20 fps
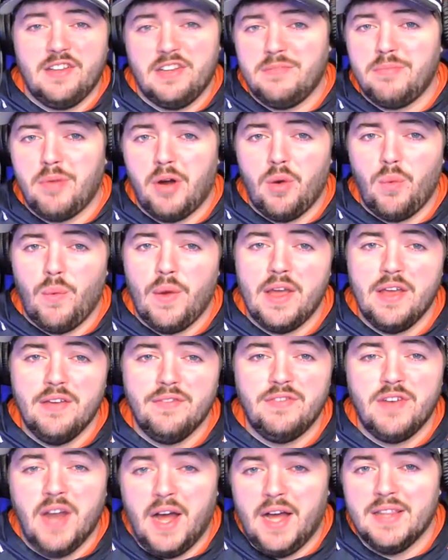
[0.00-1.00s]
a smart way
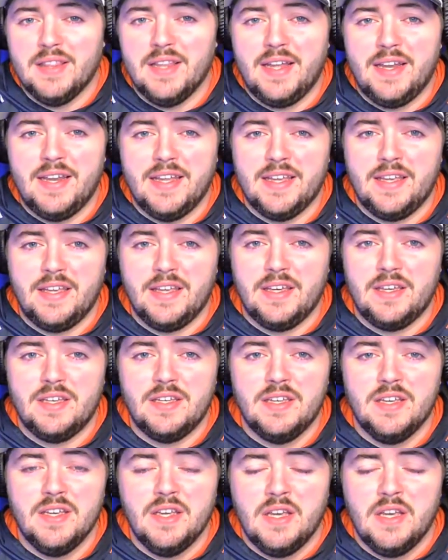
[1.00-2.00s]
of not letting
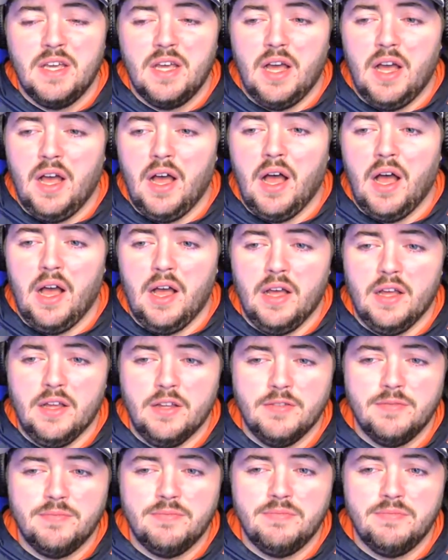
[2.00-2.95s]
uh